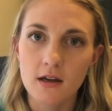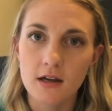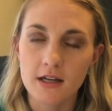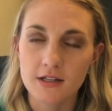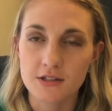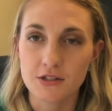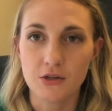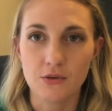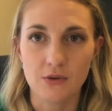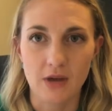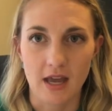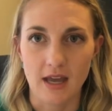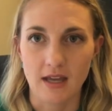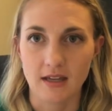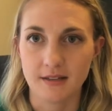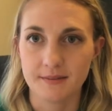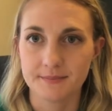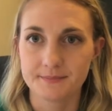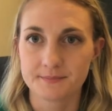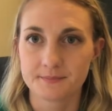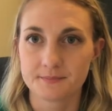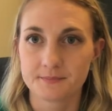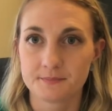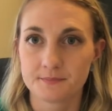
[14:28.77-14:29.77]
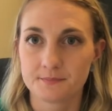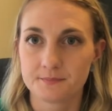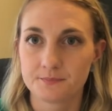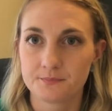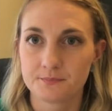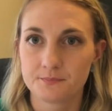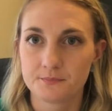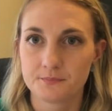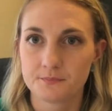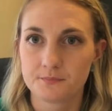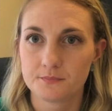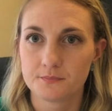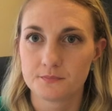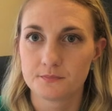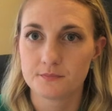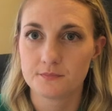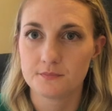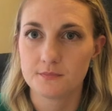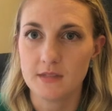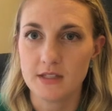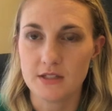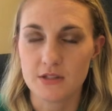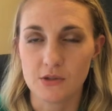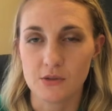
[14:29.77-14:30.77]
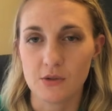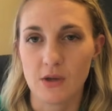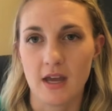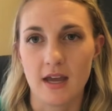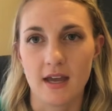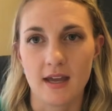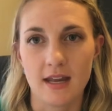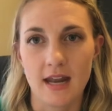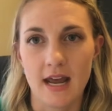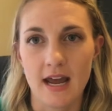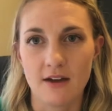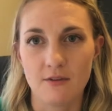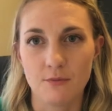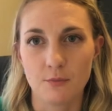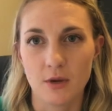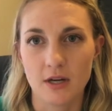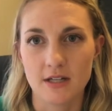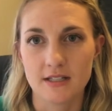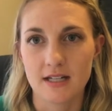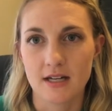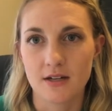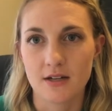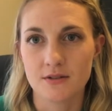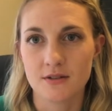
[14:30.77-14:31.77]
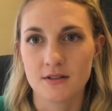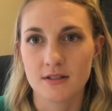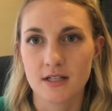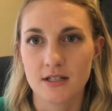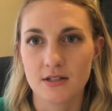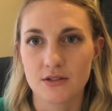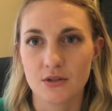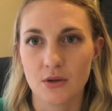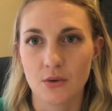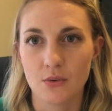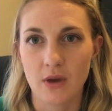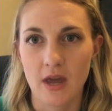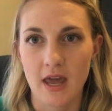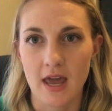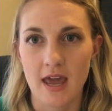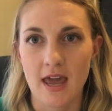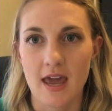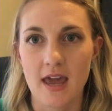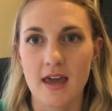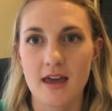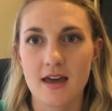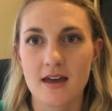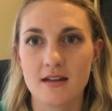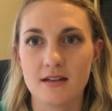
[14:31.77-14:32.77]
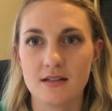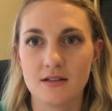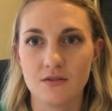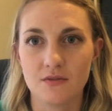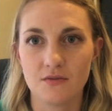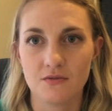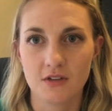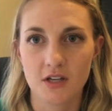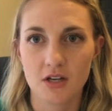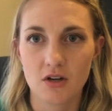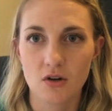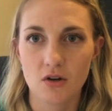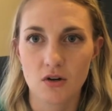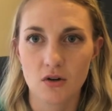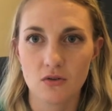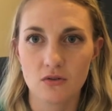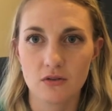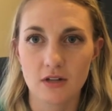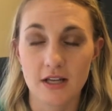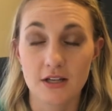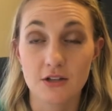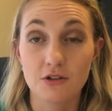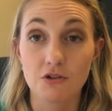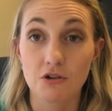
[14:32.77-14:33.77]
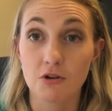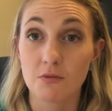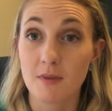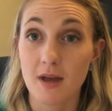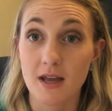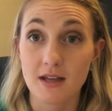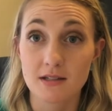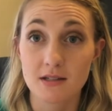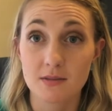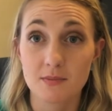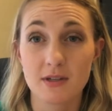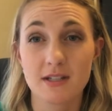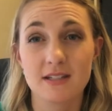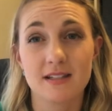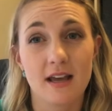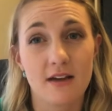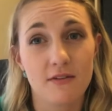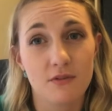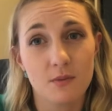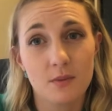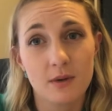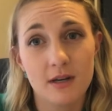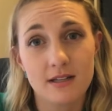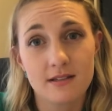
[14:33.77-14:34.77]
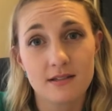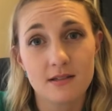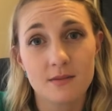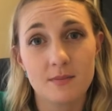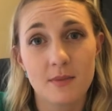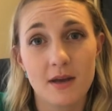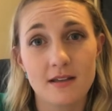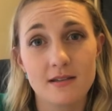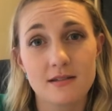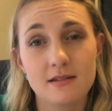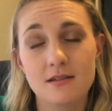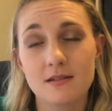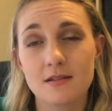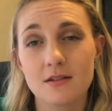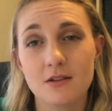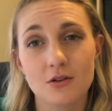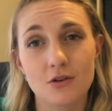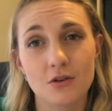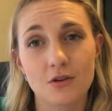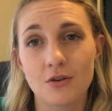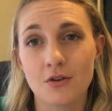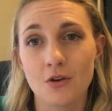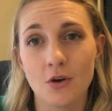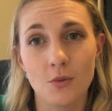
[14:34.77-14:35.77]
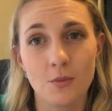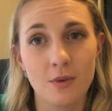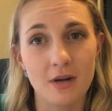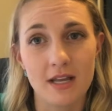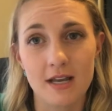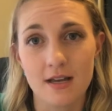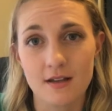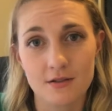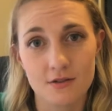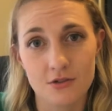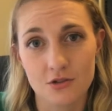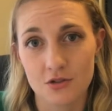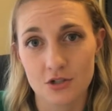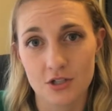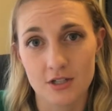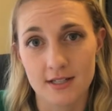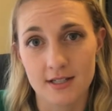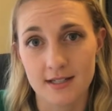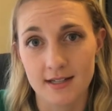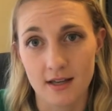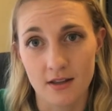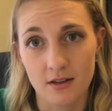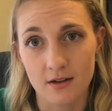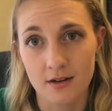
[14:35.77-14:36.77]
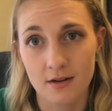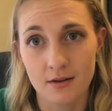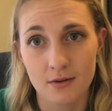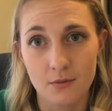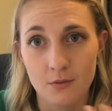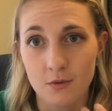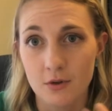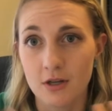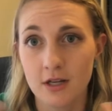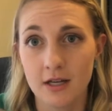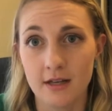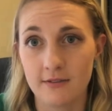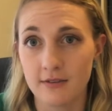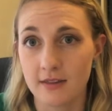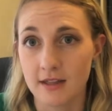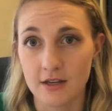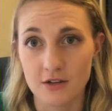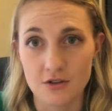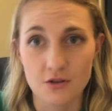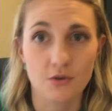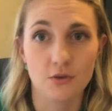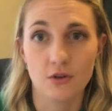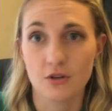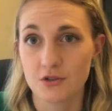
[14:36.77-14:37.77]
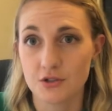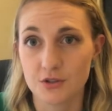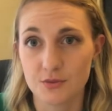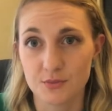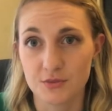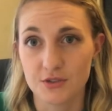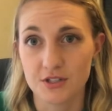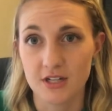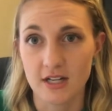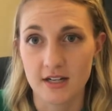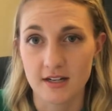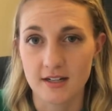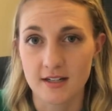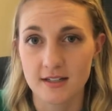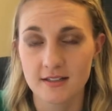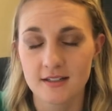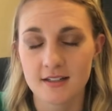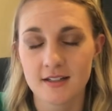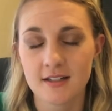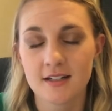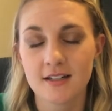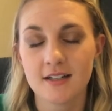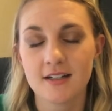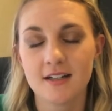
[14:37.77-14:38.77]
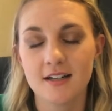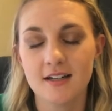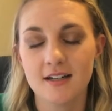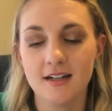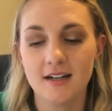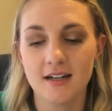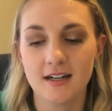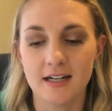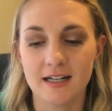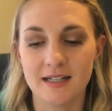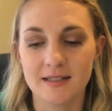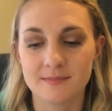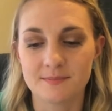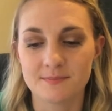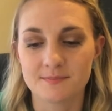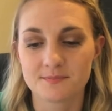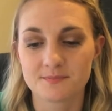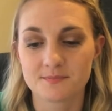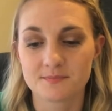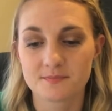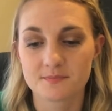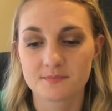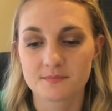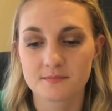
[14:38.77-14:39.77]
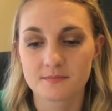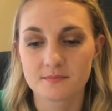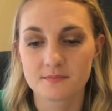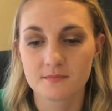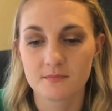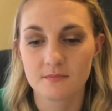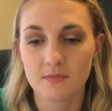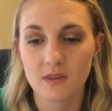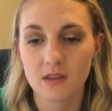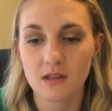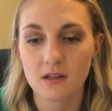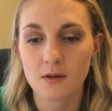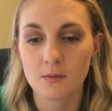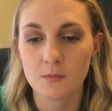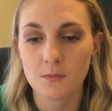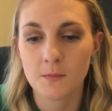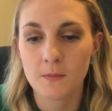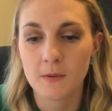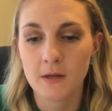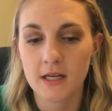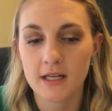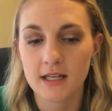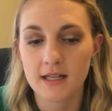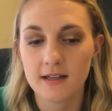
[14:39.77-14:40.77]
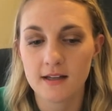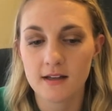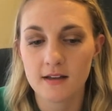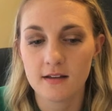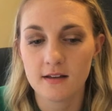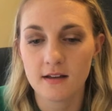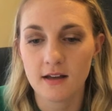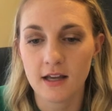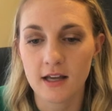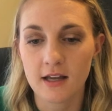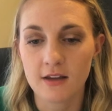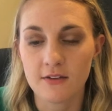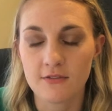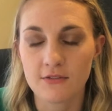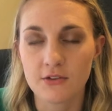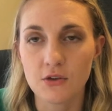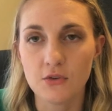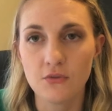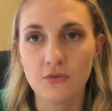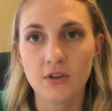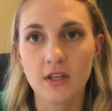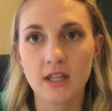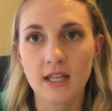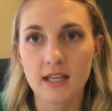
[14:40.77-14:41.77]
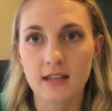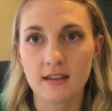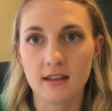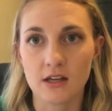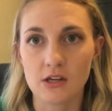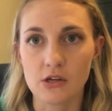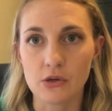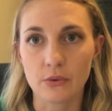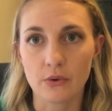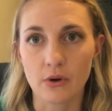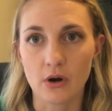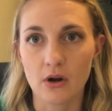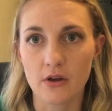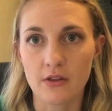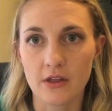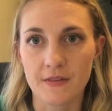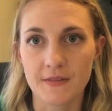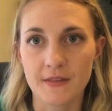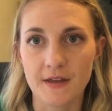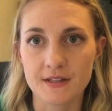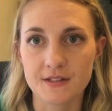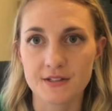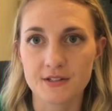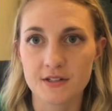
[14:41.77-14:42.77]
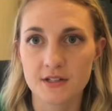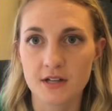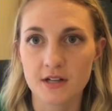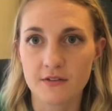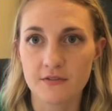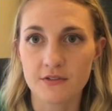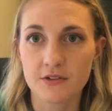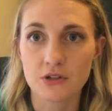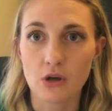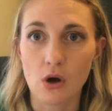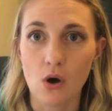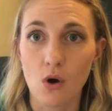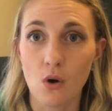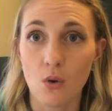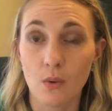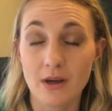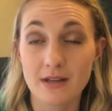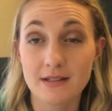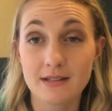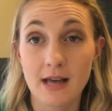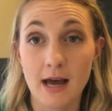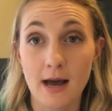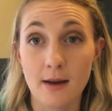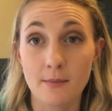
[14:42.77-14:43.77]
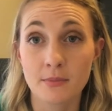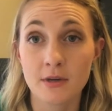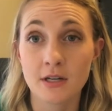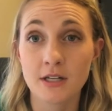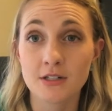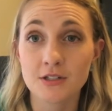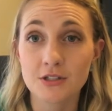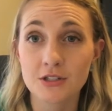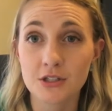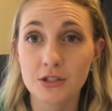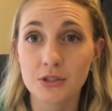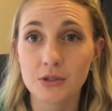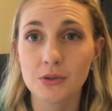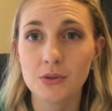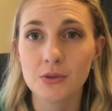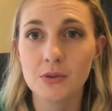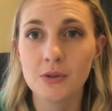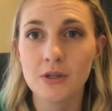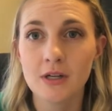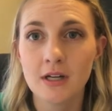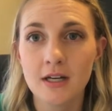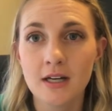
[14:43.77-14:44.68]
it's okay. It's okay to have breakdowns. It's okay to feel like you're a mess, because everybody is a mess. Nobody has their shit together. If they do, they're just pretending. But if you feel like that stuff is always happening to you,